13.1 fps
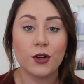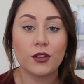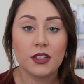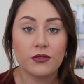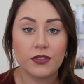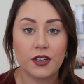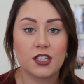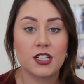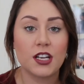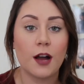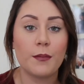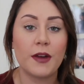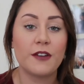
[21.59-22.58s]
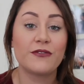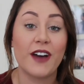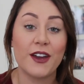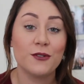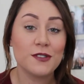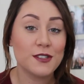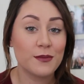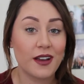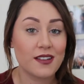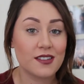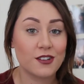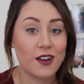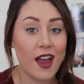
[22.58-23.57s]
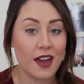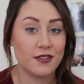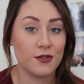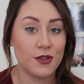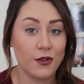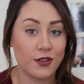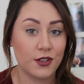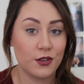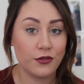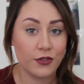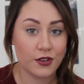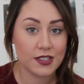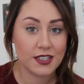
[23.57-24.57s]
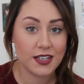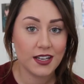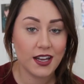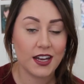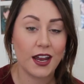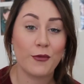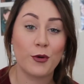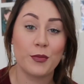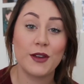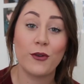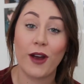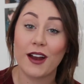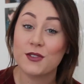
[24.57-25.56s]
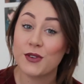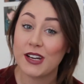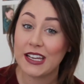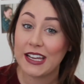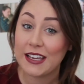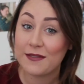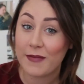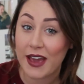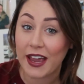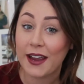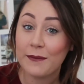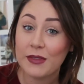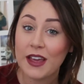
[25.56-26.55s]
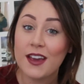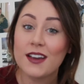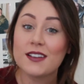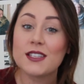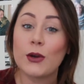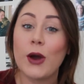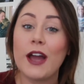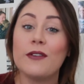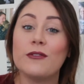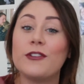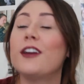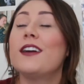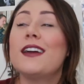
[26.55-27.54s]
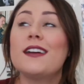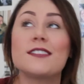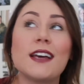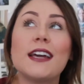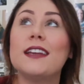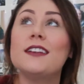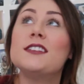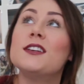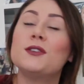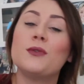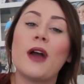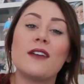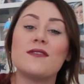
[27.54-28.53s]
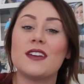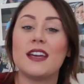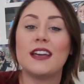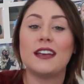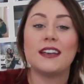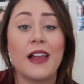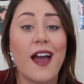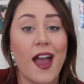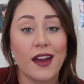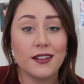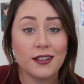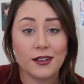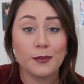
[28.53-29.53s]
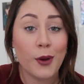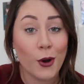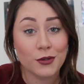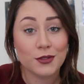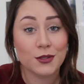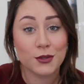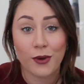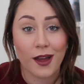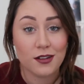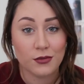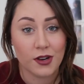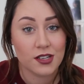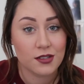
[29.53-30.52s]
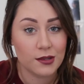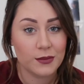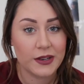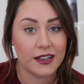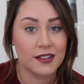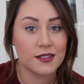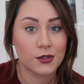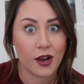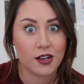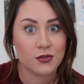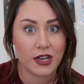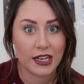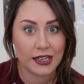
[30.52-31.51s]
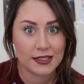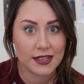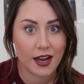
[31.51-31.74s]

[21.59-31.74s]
currently finishing out my final semester at New York University and I will be graduating in May. So I'm very excited to have a plan post-graduation because graduating is